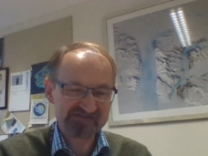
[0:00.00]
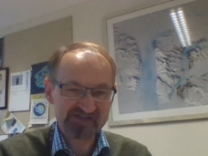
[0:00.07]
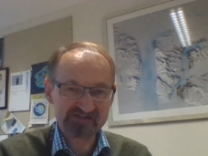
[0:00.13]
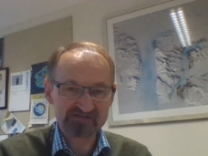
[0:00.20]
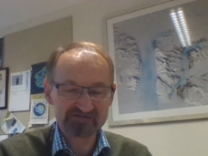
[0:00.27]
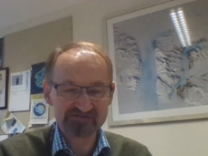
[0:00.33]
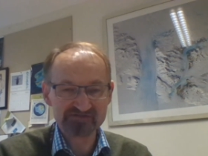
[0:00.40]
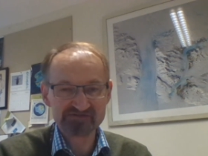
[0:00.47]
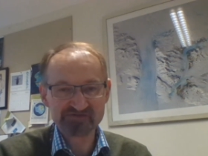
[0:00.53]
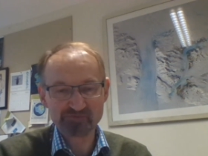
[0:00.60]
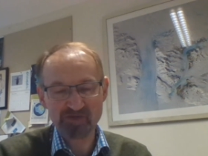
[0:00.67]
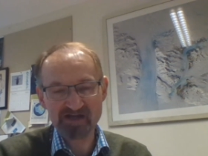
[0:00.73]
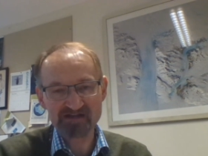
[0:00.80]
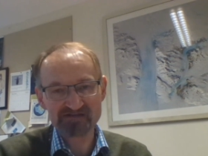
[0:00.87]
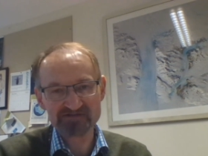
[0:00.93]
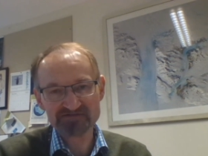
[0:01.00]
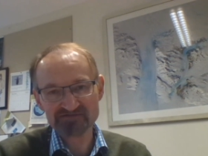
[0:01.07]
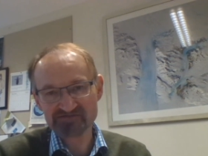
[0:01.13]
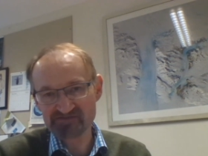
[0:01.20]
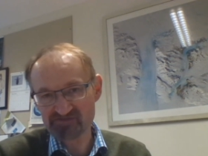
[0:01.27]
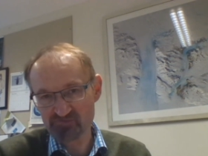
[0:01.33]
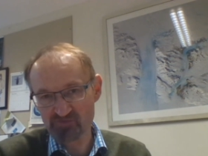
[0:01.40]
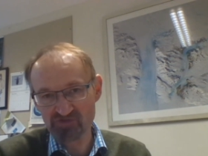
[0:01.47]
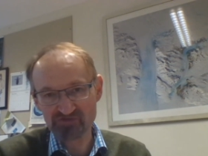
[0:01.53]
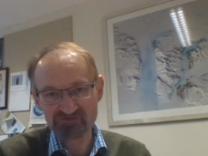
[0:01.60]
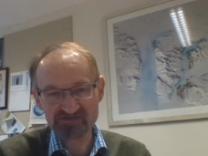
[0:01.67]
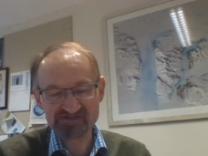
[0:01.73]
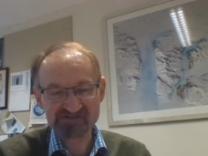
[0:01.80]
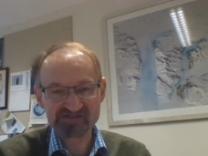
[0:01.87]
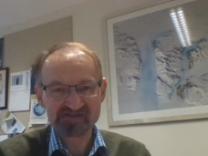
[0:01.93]
seals, whales,
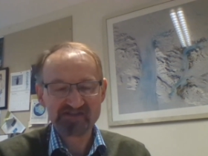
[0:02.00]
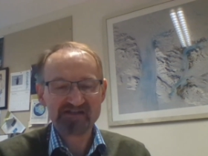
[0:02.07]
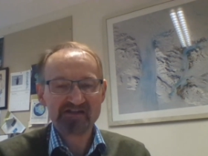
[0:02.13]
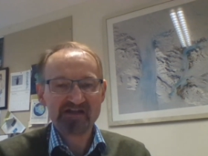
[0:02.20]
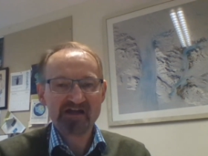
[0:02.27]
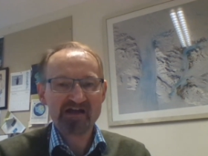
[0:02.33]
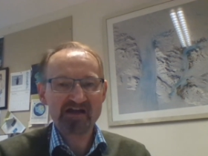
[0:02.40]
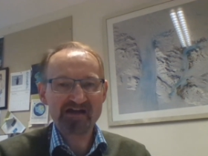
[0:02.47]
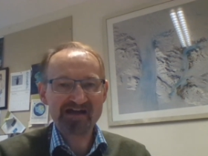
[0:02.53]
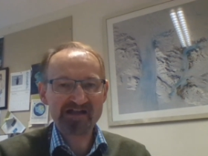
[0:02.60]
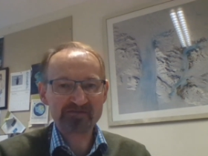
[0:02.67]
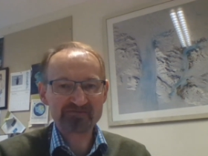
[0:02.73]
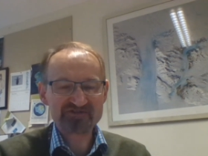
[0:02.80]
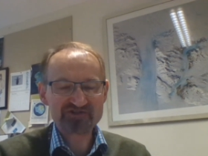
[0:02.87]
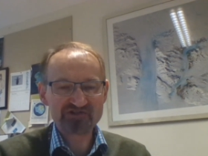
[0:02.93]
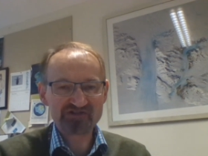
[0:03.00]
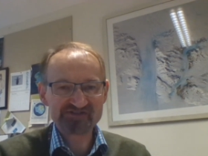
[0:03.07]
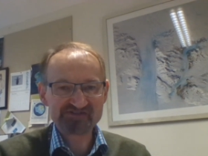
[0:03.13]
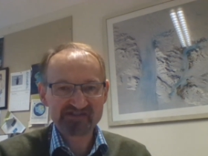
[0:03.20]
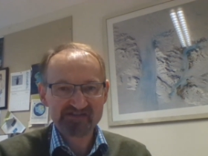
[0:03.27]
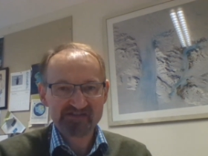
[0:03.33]
walrus, uh, albatross.